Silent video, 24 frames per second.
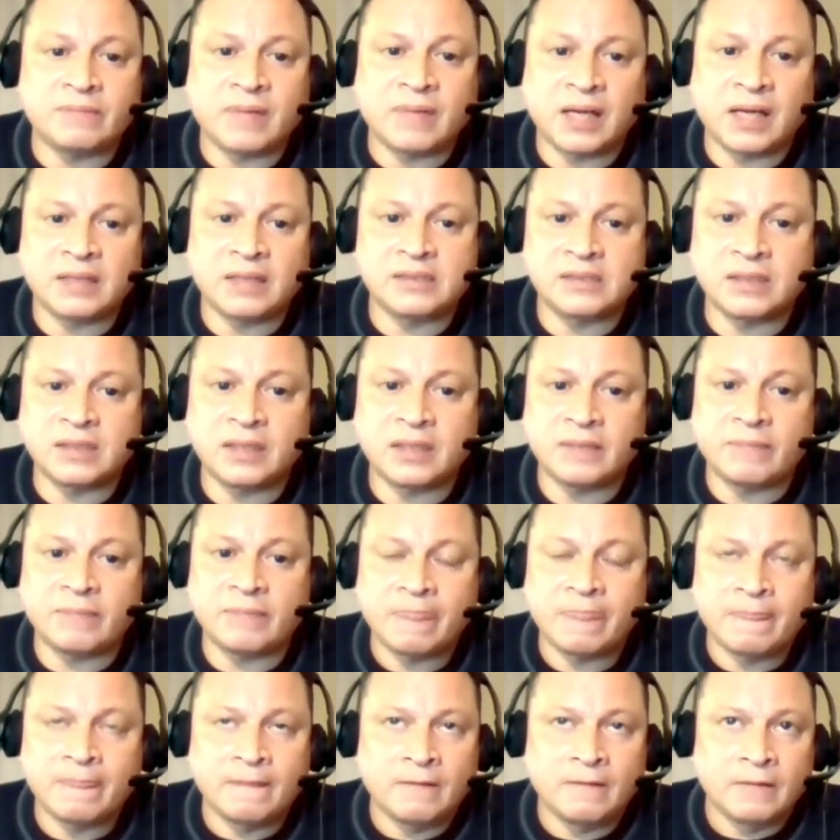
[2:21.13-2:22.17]
mindset,
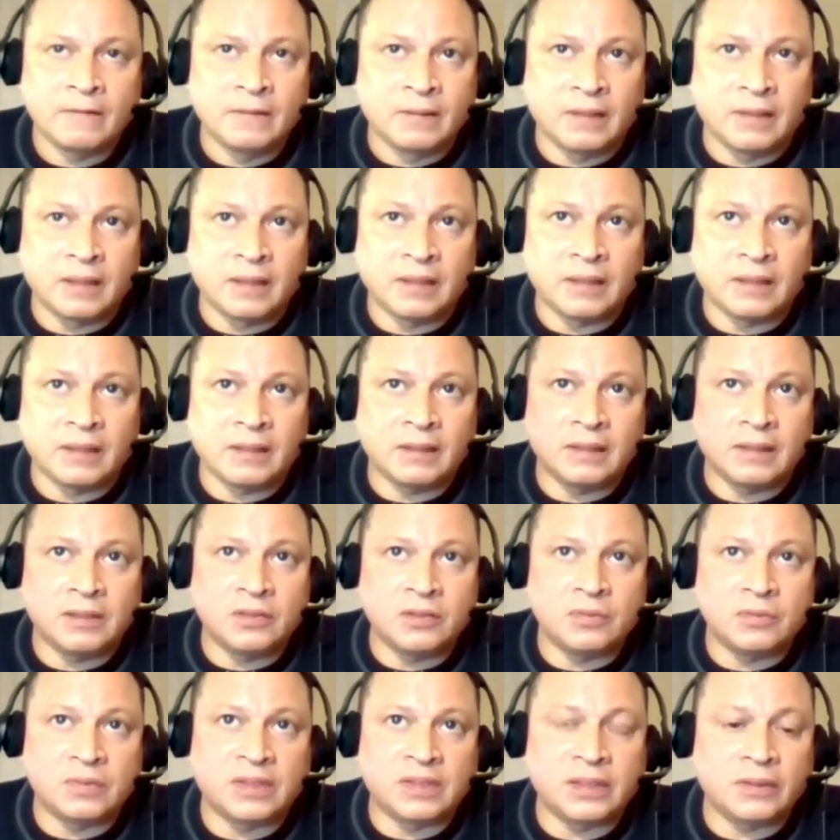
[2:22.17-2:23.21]
and mm-hmm.
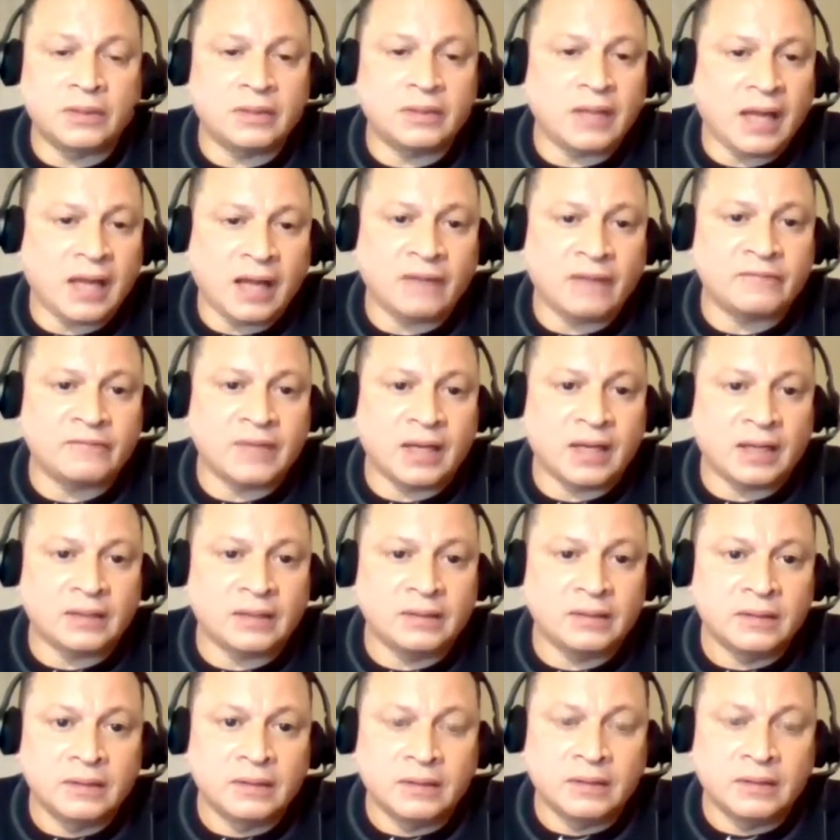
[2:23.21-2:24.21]
you clearly have that.